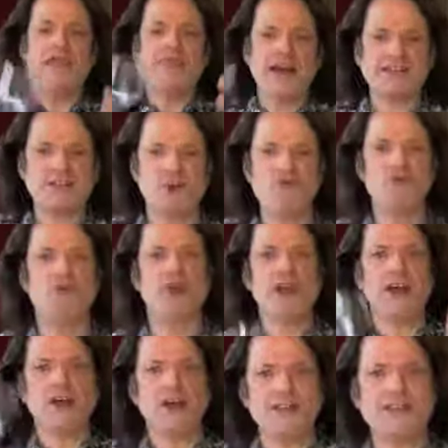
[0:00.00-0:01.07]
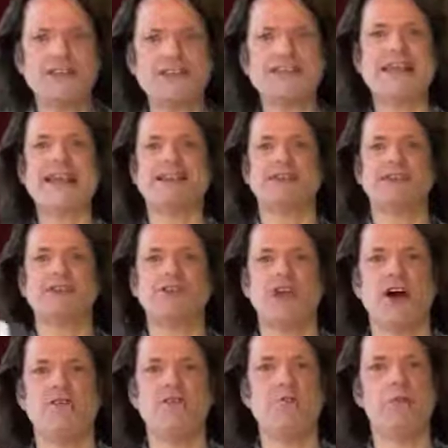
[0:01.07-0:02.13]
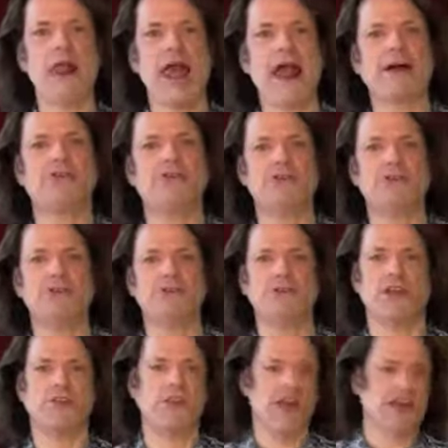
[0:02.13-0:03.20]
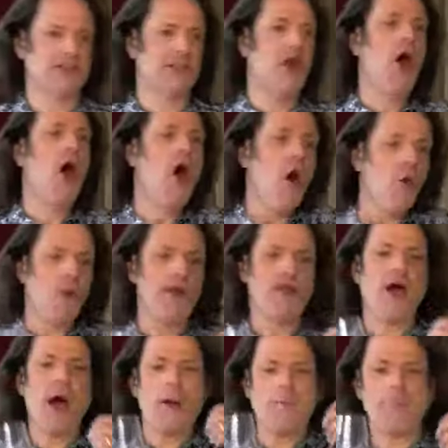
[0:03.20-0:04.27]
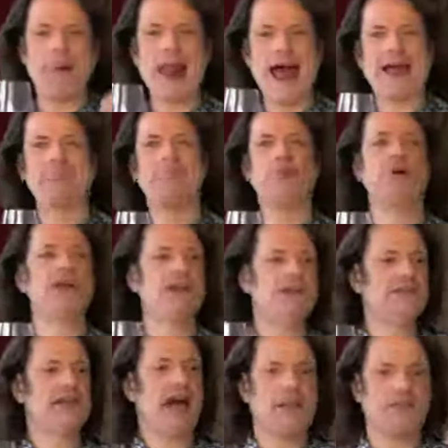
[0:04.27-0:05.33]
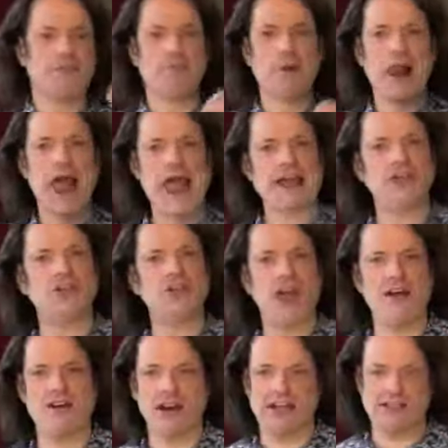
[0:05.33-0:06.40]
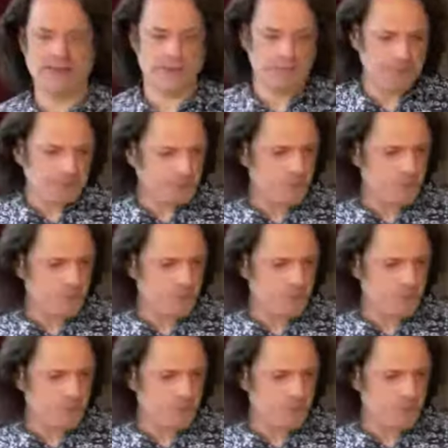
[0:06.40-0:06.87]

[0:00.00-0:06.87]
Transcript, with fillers: There's a real density of black fruits in this, with blackberries and black cherries.